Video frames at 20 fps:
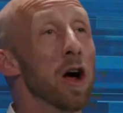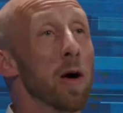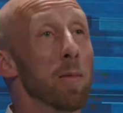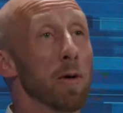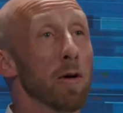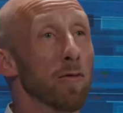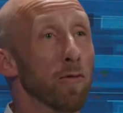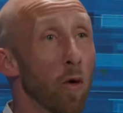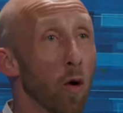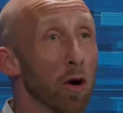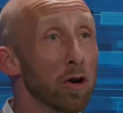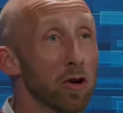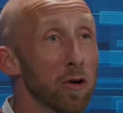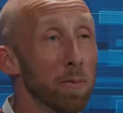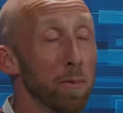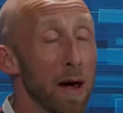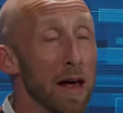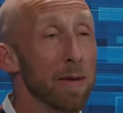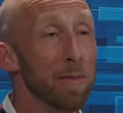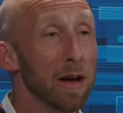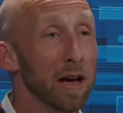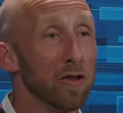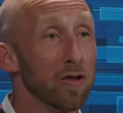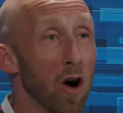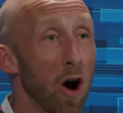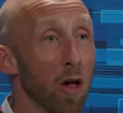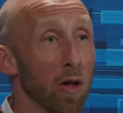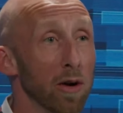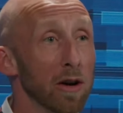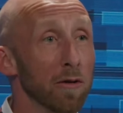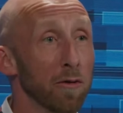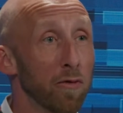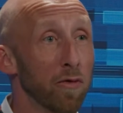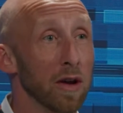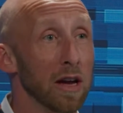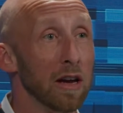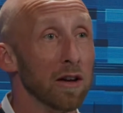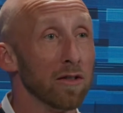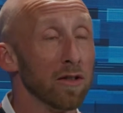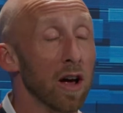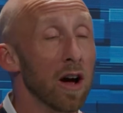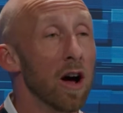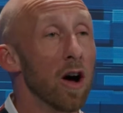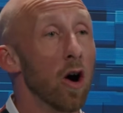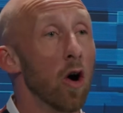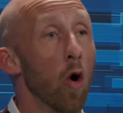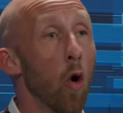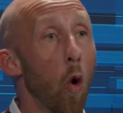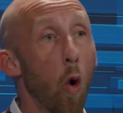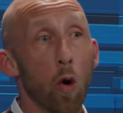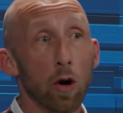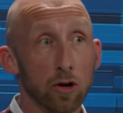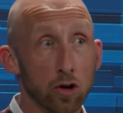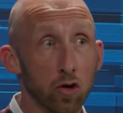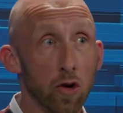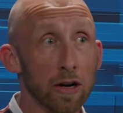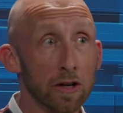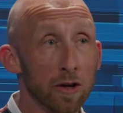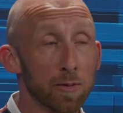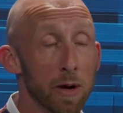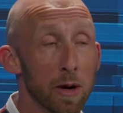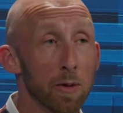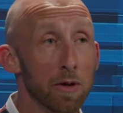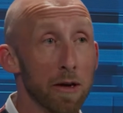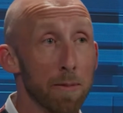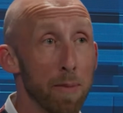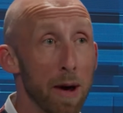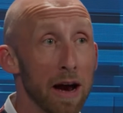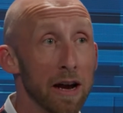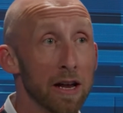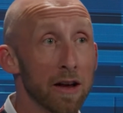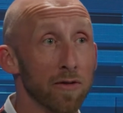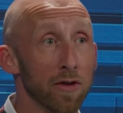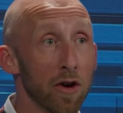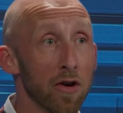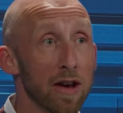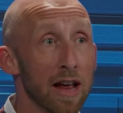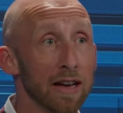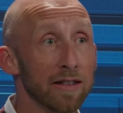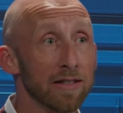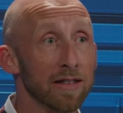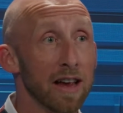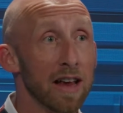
before you pay me $1 in fees or trust me with a penny of your nest